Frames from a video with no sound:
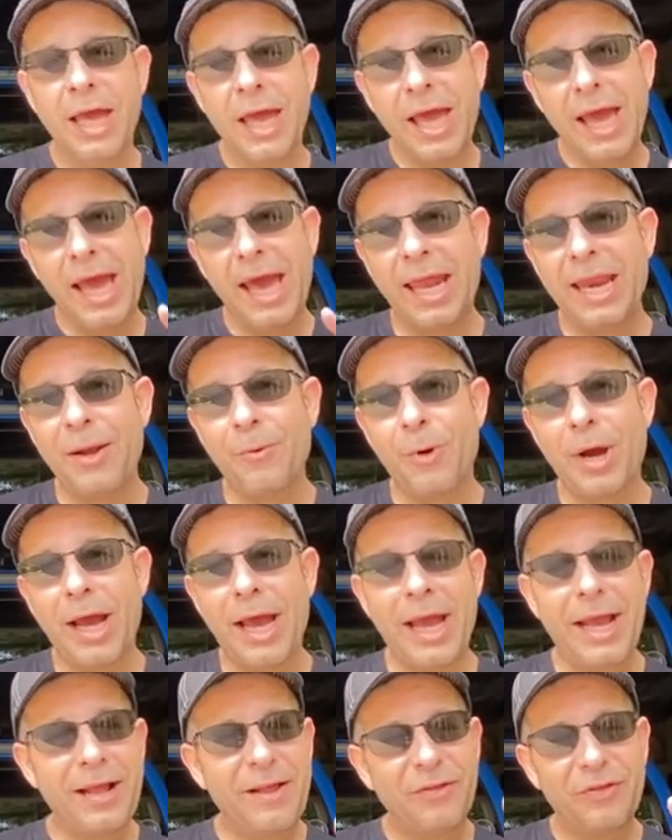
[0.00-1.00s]

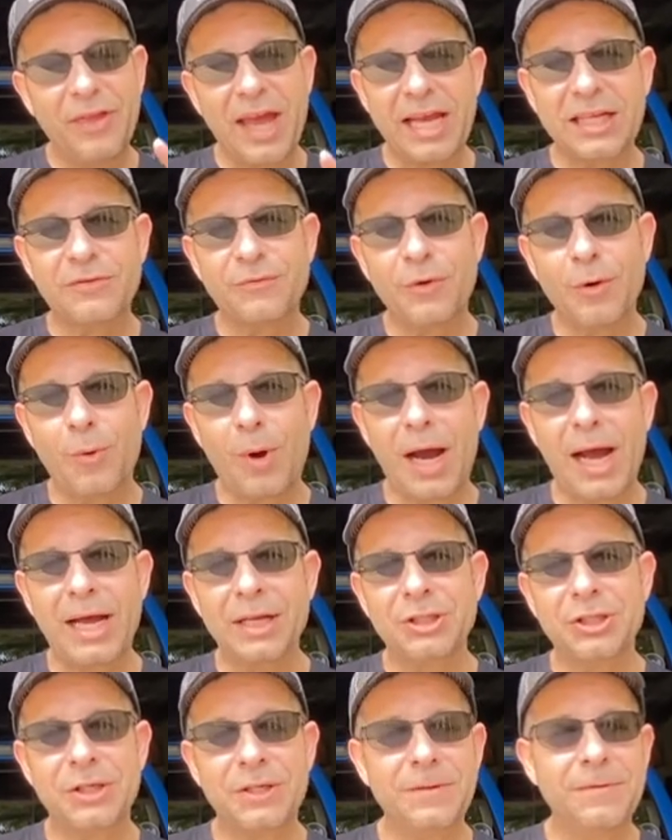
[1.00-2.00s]
Anyway, thanks for
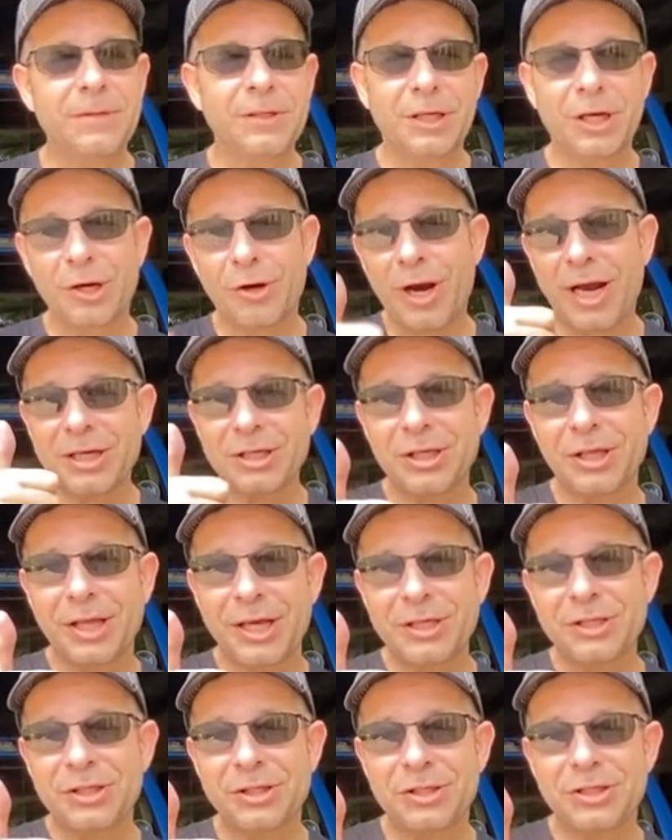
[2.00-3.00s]
watching.
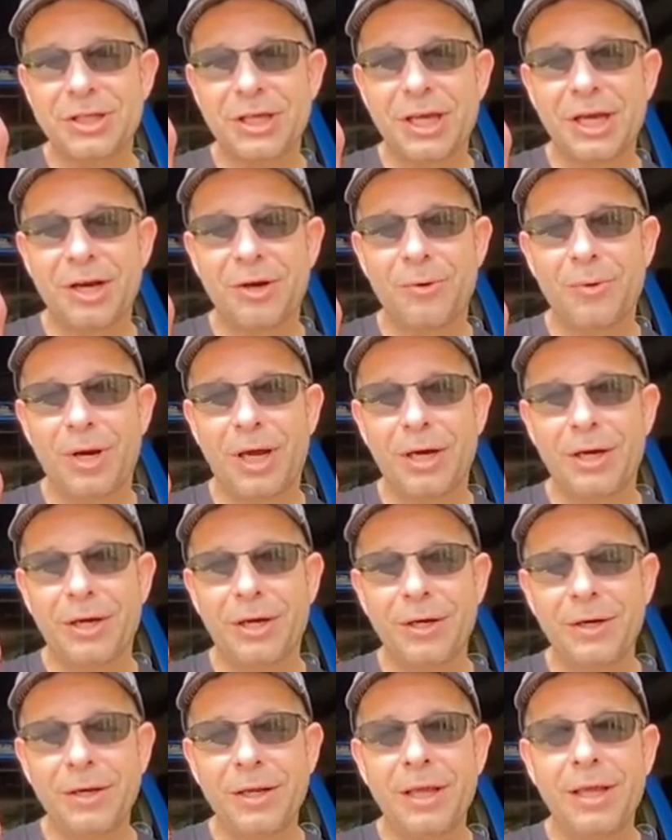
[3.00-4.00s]
Congratulations to Gear
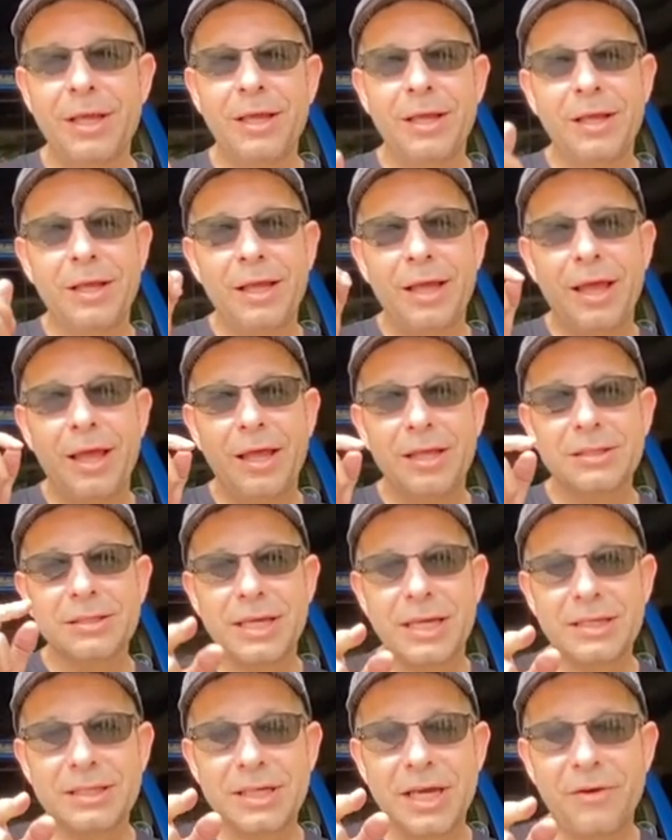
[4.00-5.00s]
Runner.
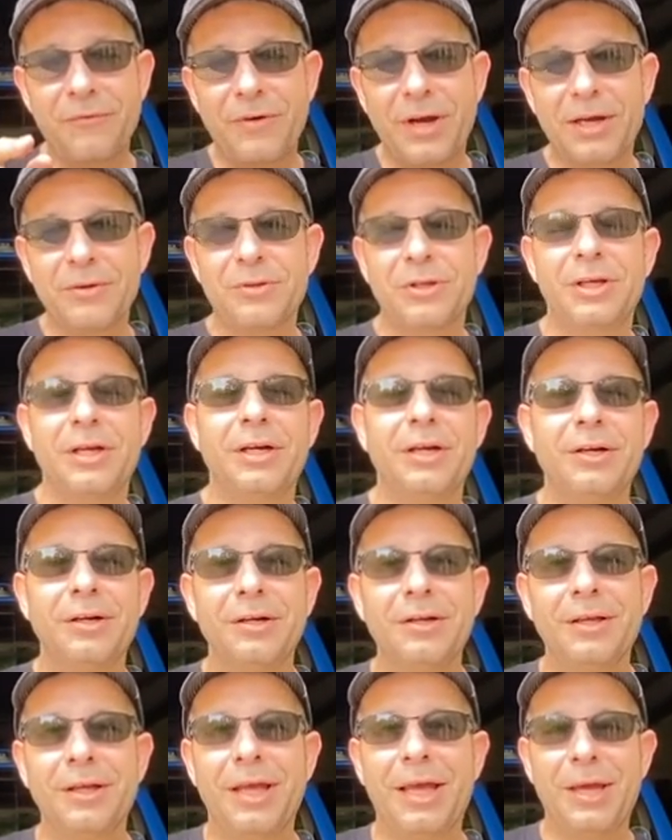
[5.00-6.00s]
Stay safe out
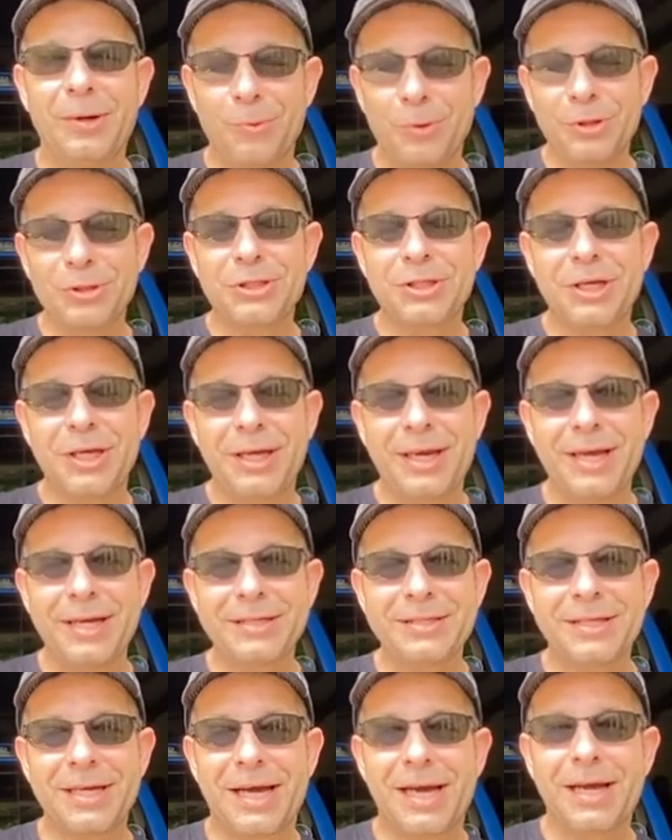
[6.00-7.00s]
there. And we'll see you
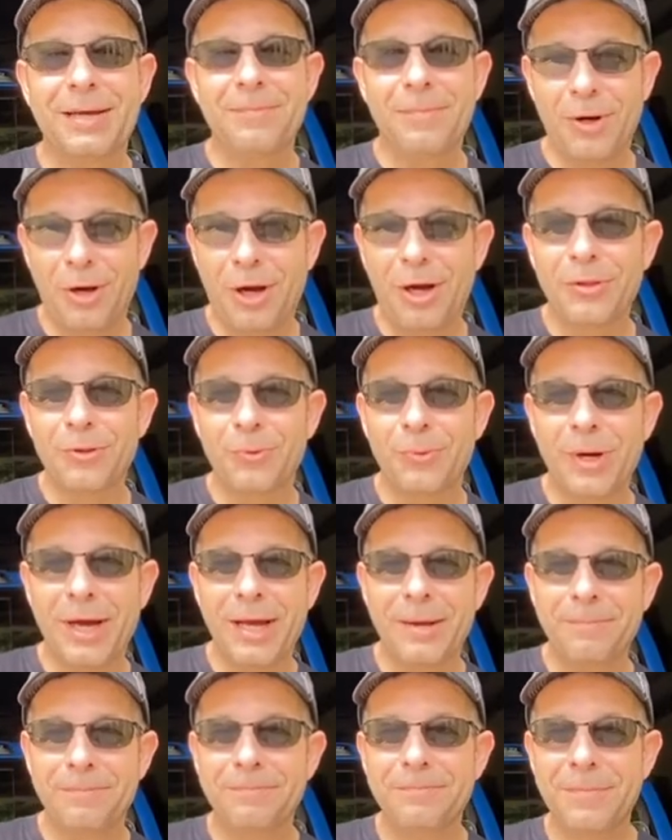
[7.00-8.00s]
next time on the
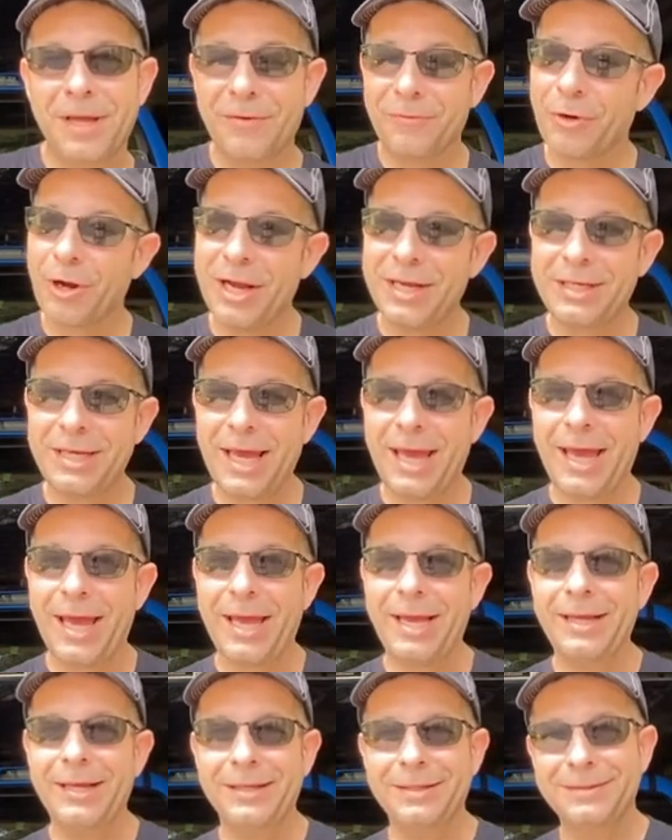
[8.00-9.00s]
web. Have a great
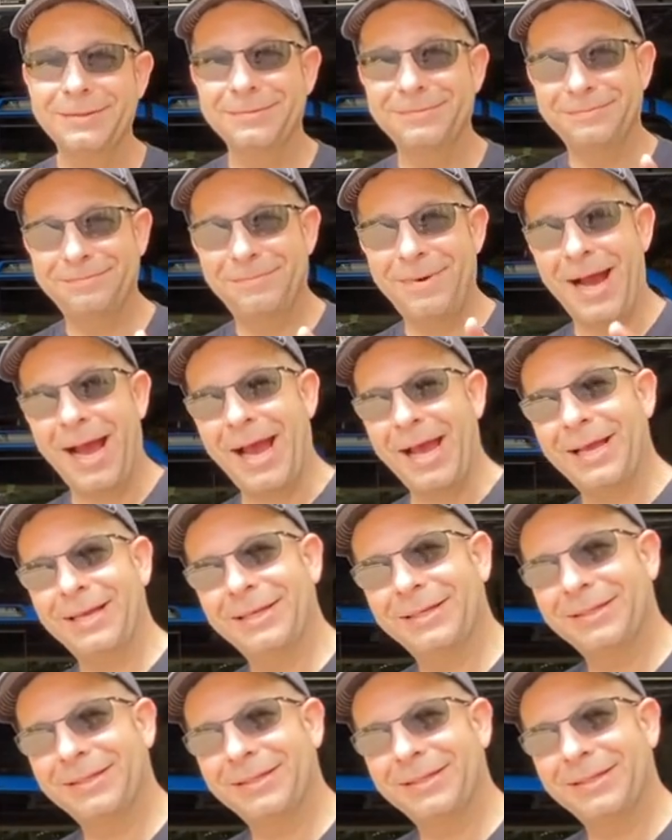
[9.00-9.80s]
day. Bye.